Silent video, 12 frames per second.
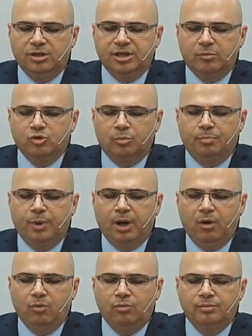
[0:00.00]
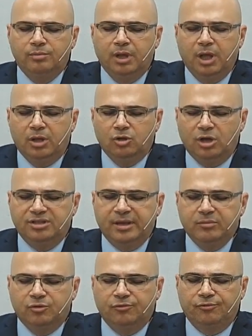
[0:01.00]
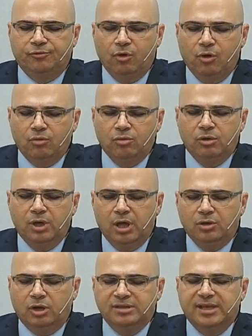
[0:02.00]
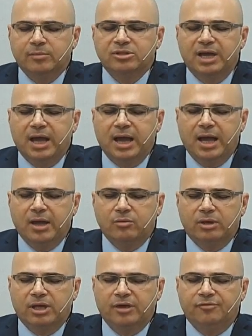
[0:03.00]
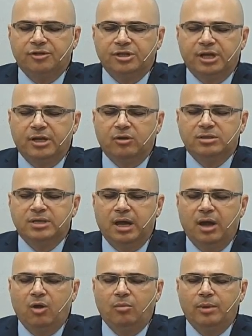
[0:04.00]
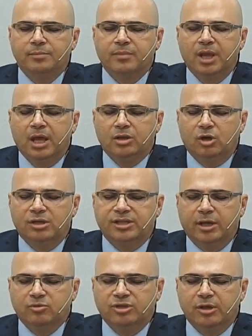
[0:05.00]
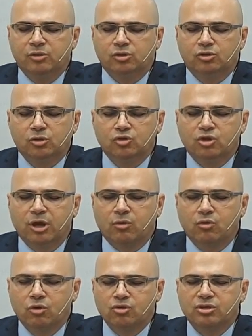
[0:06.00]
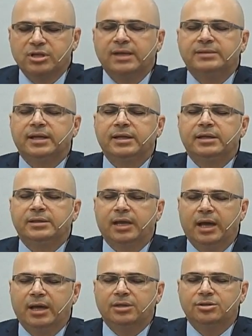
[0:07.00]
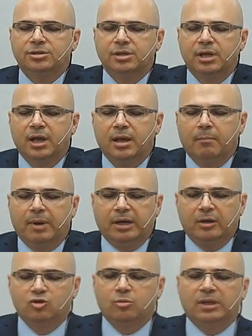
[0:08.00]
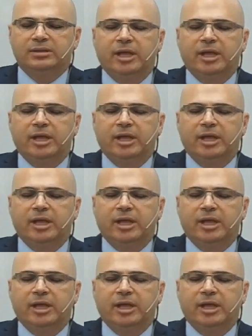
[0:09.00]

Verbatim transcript: And Lord, we have the bread, we have the fire, we have the water that refresh our soul have, Lord, every resource that comes from eternity